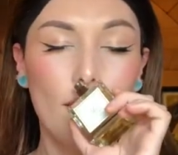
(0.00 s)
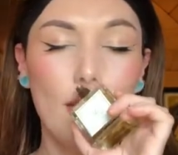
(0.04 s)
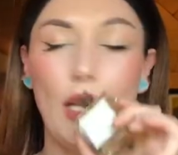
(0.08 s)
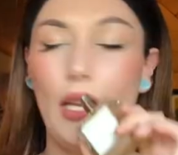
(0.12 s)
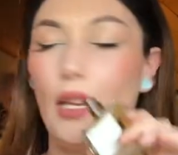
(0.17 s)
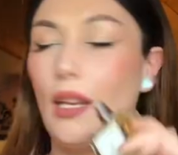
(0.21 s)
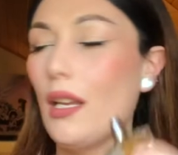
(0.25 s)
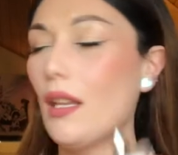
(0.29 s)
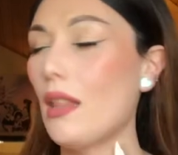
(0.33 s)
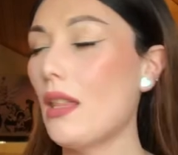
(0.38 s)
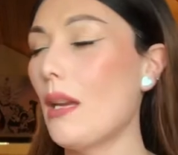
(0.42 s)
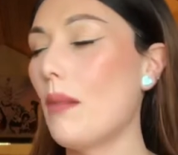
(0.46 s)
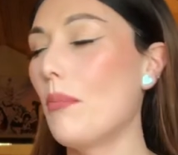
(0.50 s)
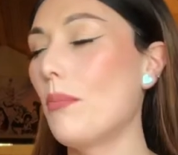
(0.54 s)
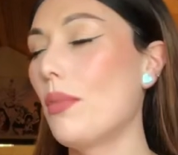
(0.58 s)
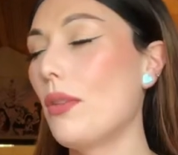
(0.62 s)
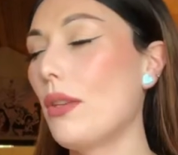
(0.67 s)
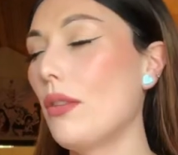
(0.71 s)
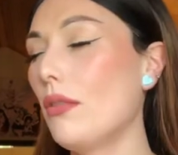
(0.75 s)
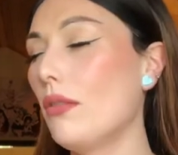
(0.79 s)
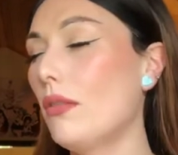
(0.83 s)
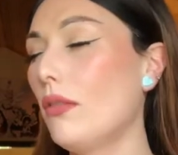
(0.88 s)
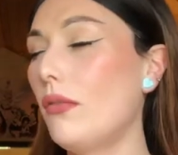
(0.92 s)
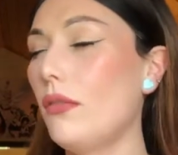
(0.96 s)
I get that
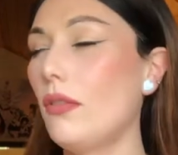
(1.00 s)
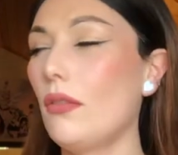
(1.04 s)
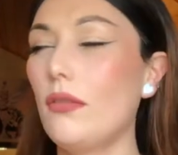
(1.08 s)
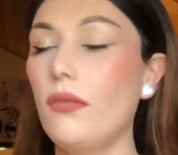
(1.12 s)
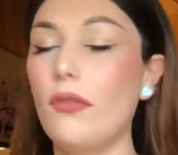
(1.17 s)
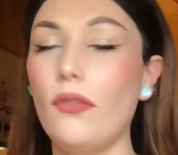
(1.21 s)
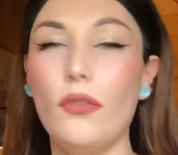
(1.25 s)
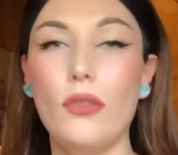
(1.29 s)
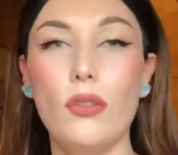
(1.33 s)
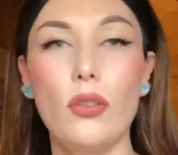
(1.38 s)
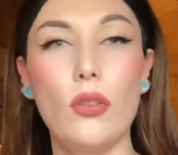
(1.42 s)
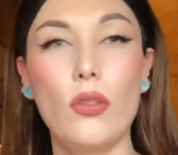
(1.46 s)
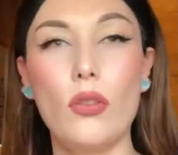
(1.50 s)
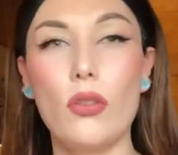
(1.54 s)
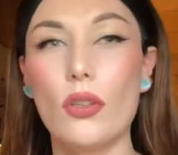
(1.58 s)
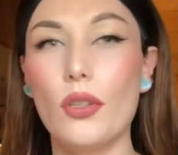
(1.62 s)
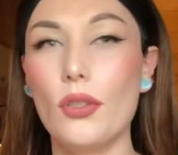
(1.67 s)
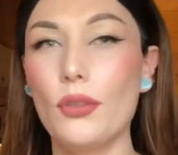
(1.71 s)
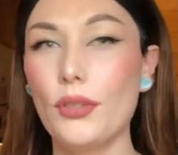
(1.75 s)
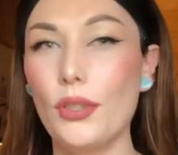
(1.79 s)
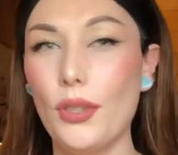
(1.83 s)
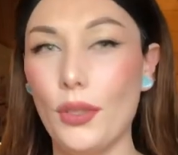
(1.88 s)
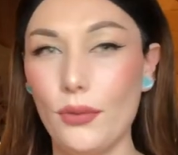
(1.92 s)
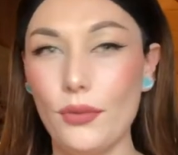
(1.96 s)
beautiful floral
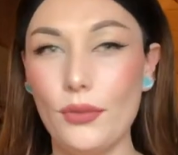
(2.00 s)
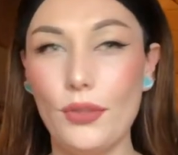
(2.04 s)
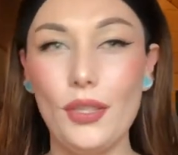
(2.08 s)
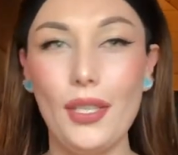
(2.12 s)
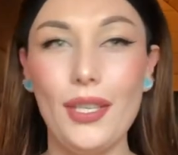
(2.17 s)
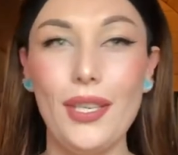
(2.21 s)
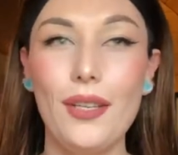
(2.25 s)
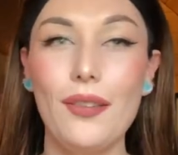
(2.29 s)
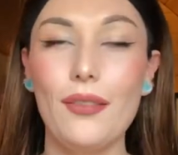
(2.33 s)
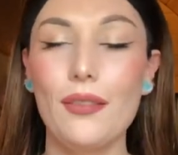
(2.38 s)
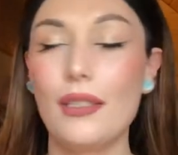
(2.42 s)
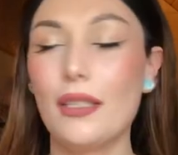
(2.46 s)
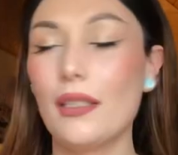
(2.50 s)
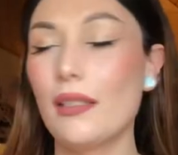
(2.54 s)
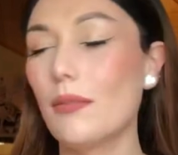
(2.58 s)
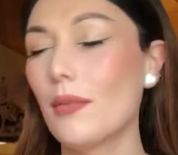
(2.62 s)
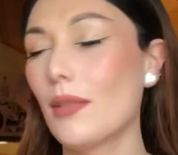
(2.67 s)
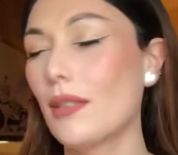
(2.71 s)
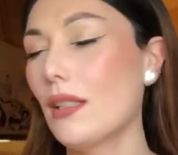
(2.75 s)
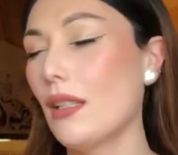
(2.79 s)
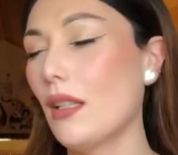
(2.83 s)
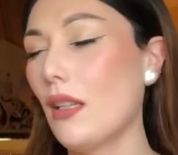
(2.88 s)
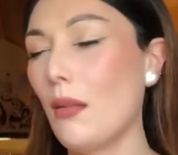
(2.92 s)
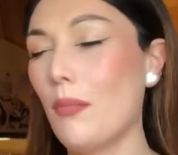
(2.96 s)
note too, and it
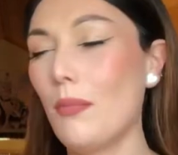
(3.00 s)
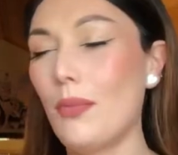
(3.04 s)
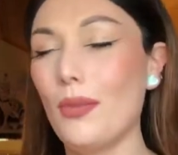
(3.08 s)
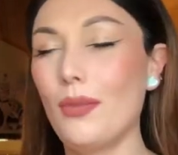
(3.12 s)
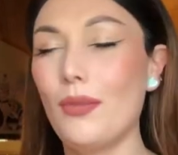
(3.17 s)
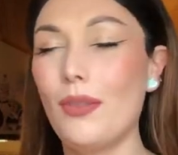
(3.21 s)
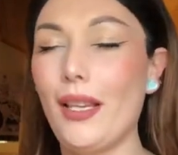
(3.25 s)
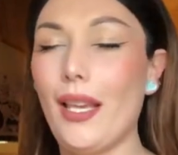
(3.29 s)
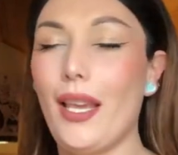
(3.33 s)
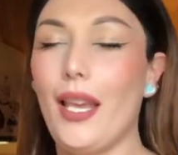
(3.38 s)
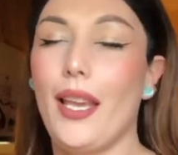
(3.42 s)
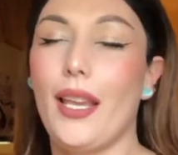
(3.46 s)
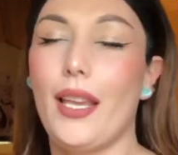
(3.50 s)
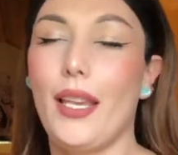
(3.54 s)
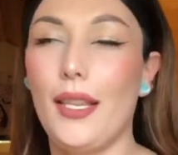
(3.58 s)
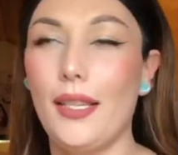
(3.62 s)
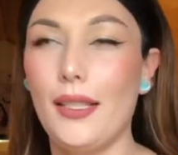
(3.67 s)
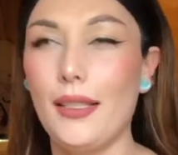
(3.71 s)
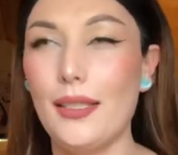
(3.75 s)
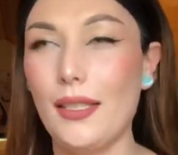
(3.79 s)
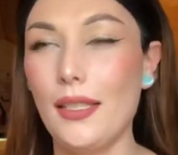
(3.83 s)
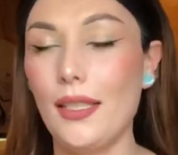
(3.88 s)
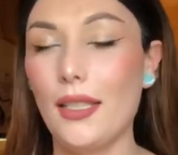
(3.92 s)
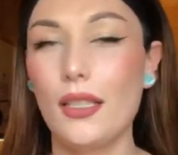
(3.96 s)
smells like a bouquet
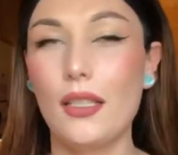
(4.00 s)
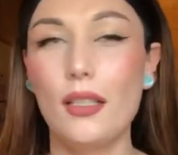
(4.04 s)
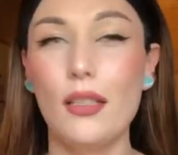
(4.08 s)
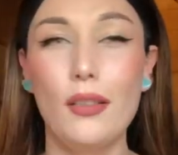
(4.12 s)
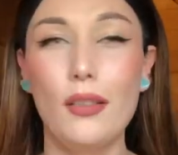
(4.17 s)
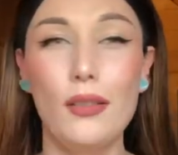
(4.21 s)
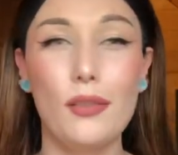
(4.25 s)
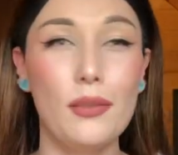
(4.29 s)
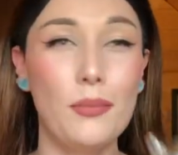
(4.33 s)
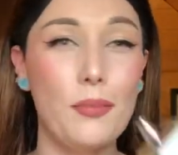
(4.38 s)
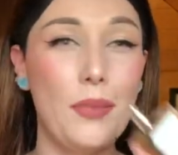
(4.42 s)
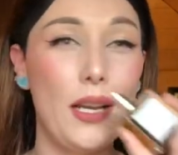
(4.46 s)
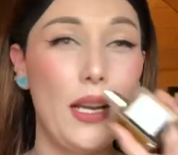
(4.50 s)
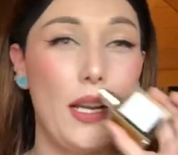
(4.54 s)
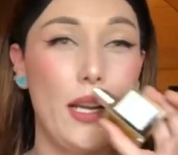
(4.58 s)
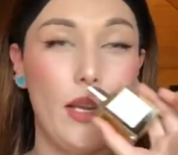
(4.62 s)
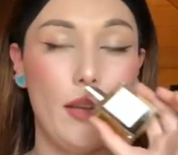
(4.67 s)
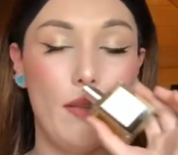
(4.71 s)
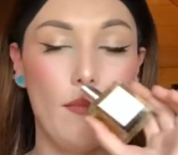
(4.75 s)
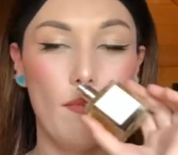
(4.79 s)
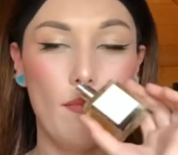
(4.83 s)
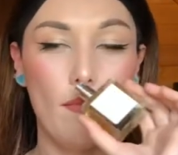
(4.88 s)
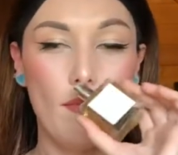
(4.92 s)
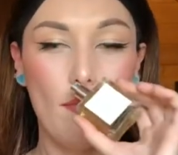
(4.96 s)
sitting close by.
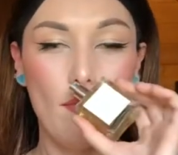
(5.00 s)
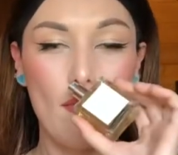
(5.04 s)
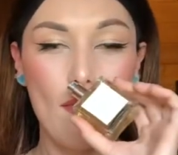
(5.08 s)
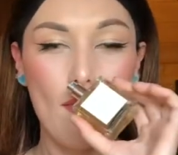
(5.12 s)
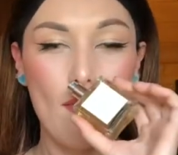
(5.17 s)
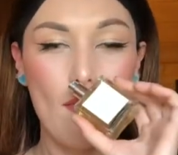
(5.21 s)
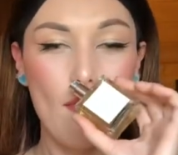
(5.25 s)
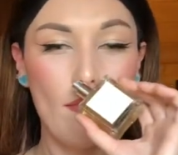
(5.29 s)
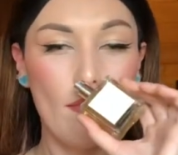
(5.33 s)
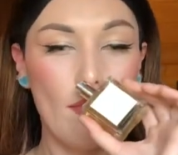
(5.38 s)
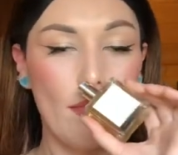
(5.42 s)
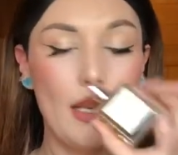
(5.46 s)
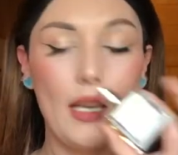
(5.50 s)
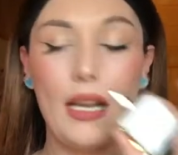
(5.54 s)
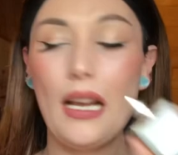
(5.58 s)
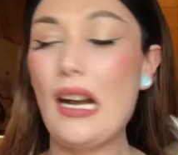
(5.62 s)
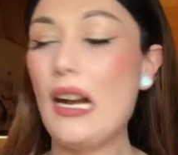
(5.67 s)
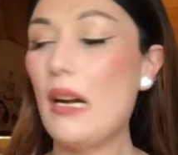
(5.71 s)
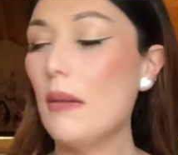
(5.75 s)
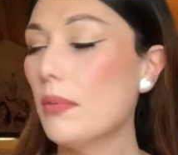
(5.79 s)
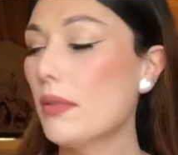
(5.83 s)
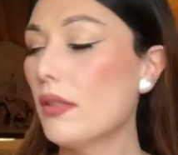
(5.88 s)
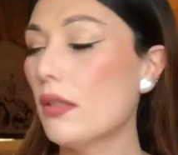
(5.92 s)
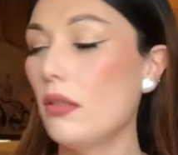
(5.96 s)

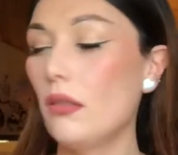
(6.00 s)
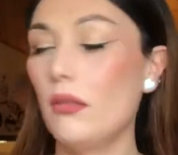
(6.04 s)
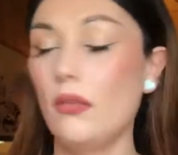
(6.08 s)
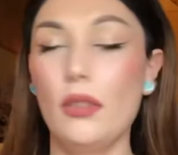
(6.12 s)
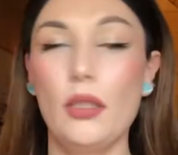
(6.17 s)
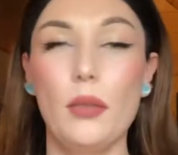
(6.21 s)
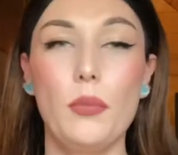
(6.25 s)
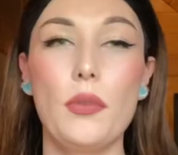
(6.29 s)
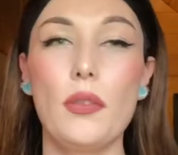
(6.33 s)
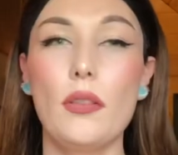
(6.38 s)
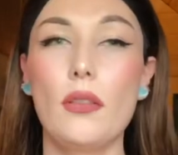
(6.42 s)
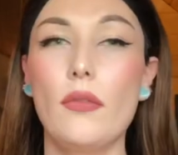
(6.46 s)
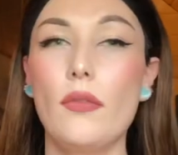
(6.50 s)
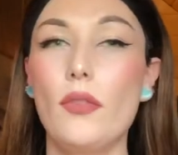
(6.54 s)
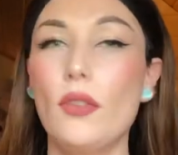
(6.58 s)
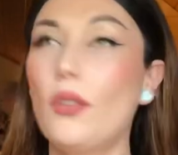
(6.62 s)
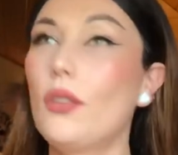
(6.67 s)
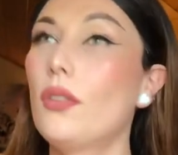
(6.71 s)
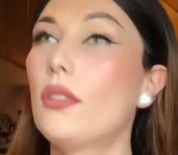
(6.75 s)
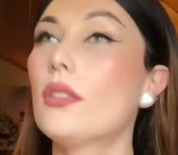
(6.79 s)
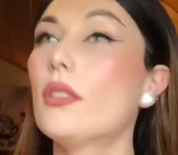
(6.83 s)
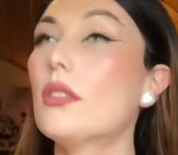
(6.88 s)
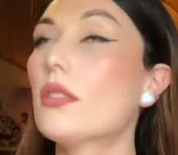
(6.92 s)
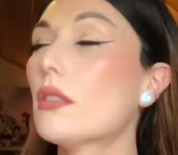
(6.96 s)
Absolutely
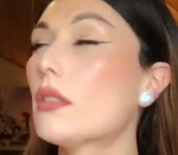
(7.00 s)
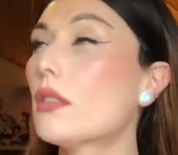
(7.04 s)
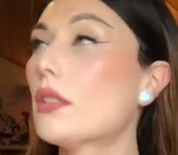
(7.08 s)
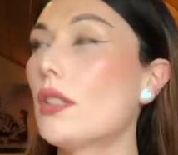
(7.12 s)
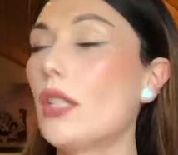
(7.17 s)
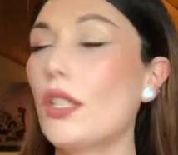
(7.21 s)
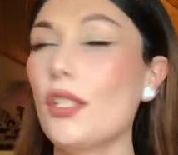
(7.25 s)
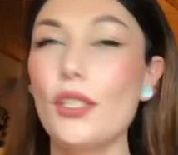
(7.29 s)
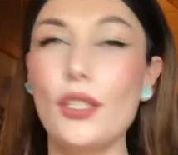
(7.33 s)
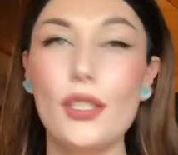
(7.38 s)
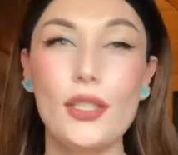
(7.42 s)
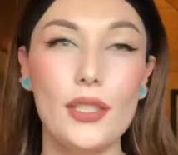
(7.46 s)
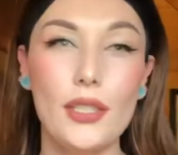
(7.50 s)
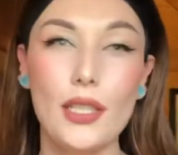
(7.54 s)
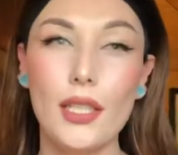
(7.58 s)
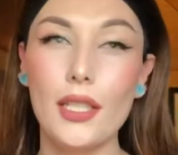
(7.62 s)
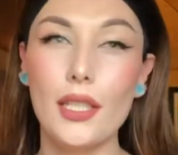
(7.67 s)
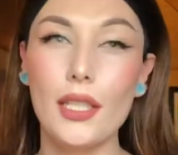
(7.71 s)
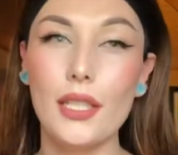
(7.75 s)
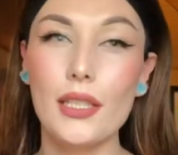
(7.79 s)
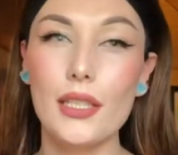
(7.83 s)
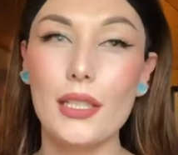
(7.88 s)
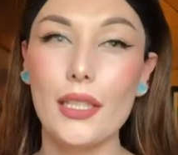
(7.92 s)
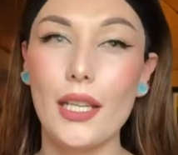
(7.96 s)
beautiful, such a
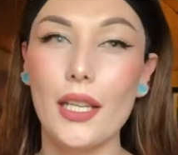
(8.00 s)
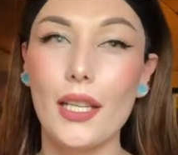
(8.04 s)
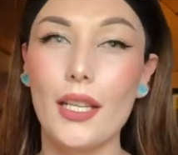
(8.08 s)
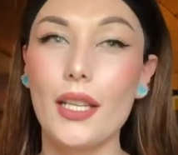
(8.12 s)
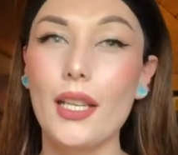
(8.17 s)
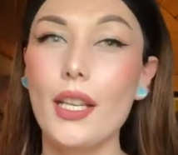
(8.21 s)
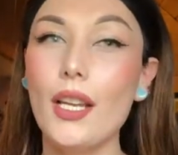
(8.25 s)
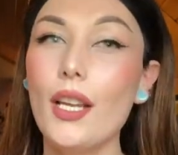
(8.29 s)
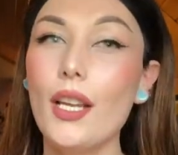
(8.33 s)
stunning scent.